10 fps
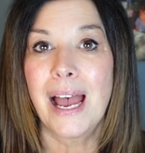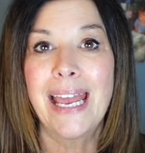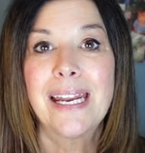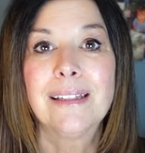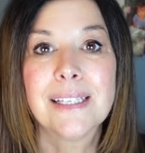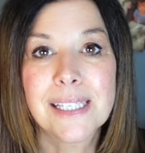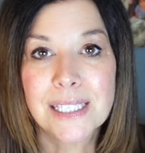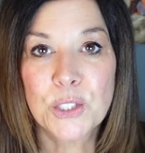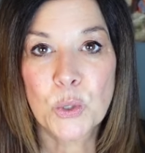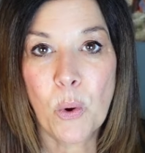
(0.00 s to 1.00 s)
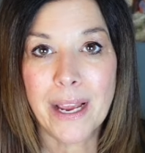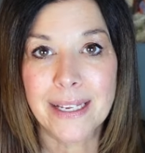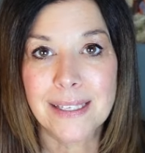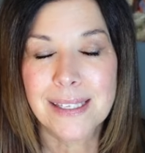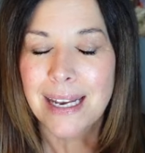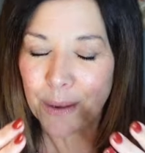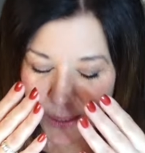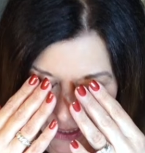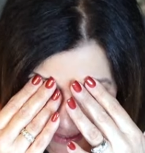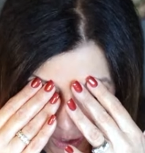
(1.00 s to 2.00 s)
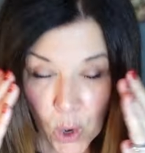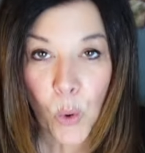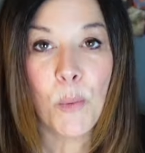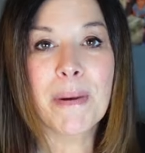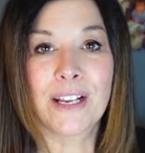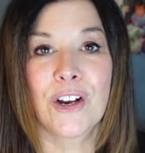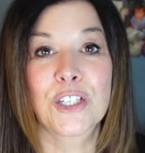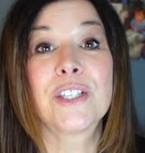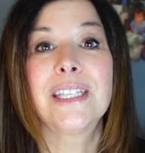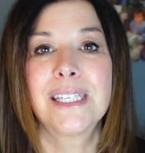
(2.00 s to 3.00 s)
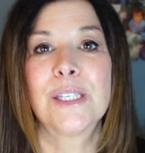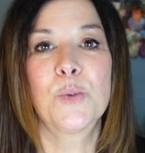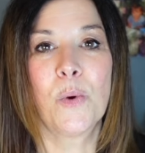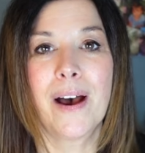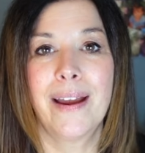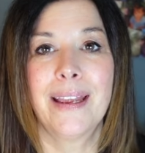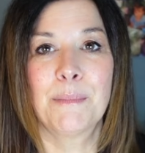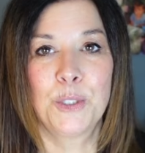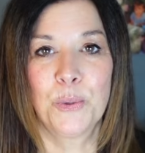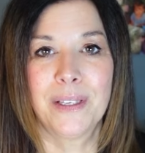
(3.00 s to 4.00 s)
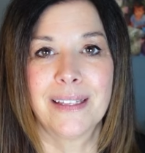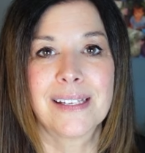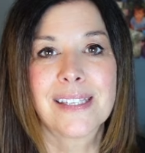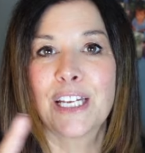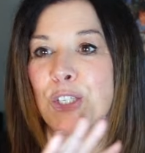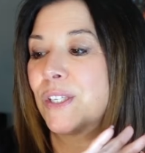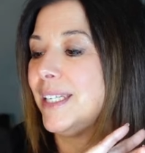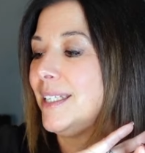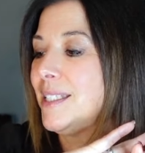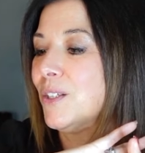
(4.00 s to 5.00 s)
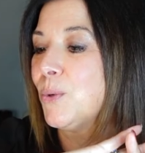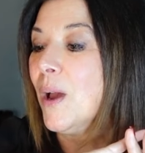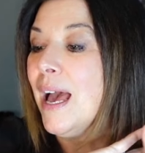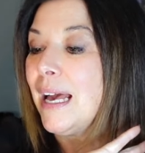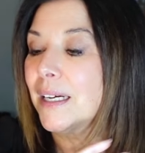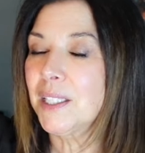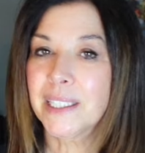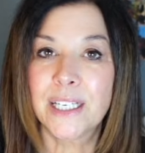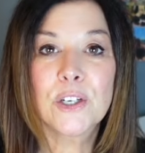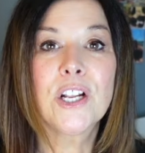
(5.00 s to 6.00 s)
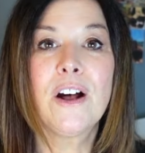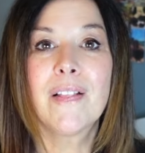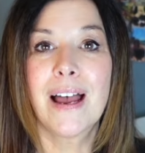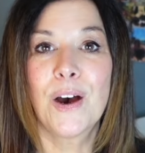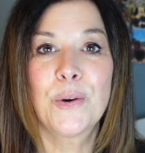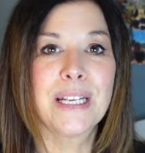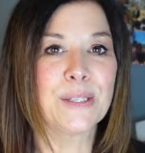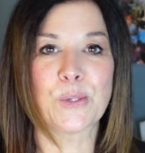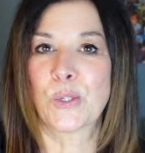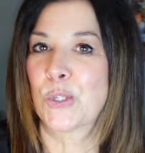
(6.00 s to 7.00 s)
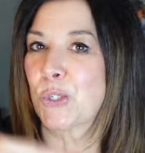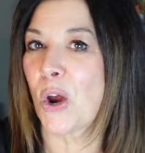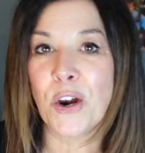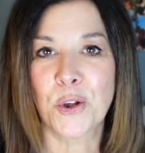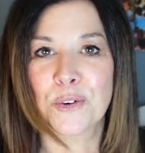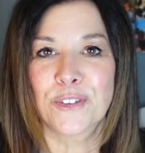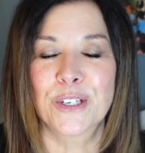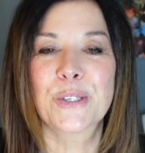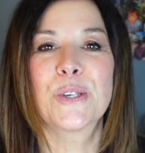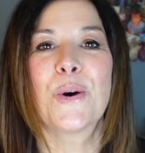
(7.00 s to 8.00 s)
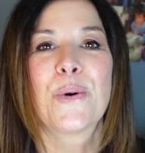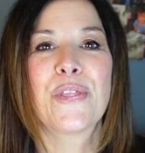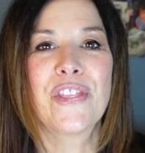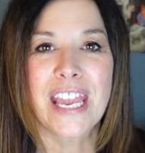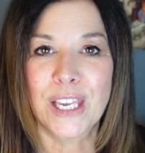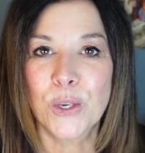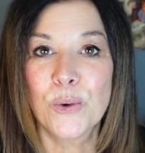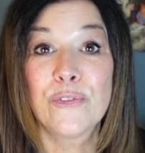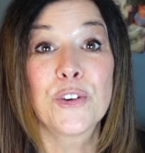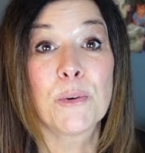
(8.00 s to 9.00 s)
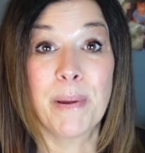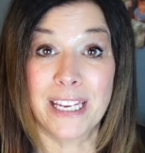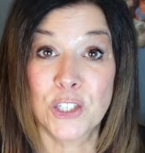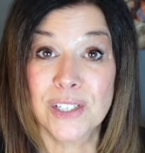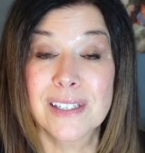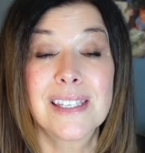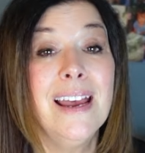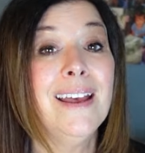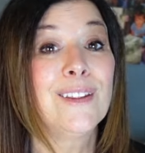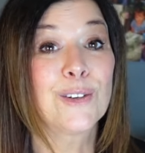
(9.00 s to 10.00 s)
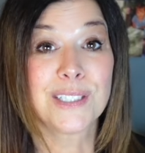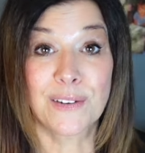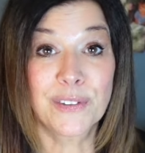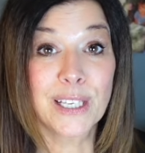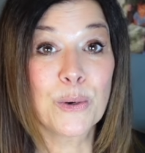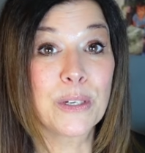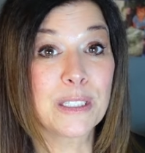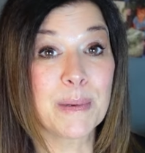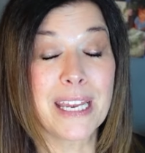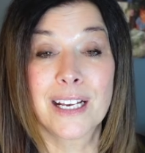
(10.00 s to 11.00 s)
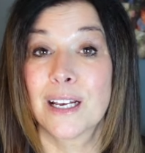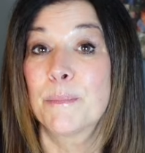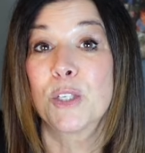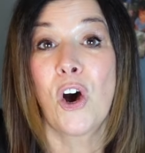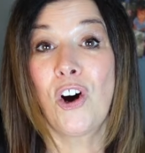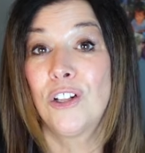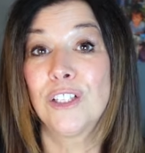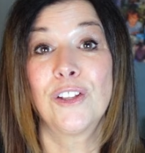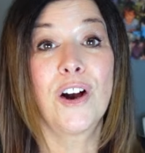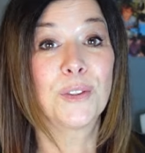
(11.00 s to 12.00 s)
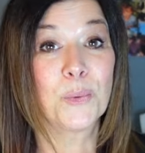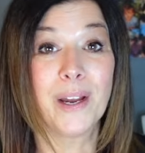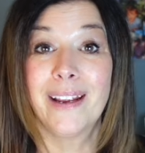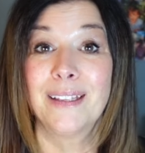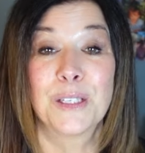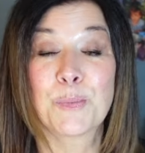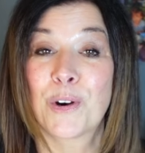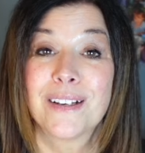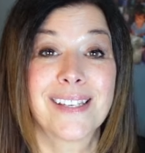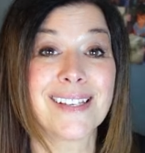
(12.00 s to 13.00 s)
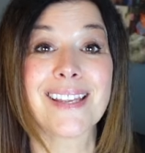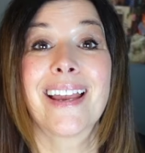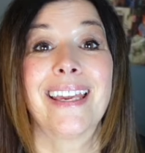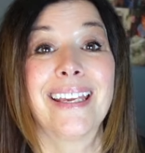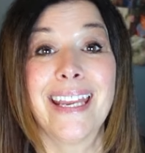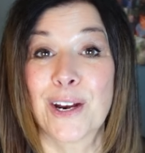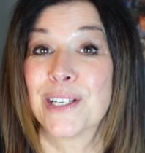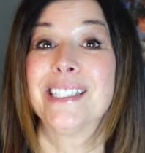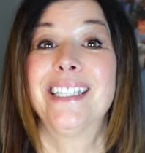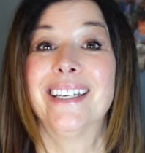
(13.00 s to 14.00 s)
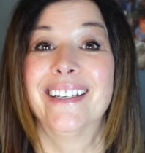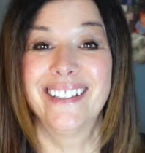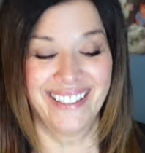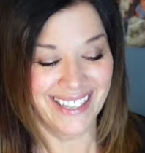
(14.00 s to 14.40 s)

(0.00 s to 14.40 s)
I had it listed twice and I was like, oh my gosh, this is why I'm doing this. I just need to clear it all out and start over. So thank you for your patience. There are definitely going to be hiccups all along the way in this process. I can guarantee it.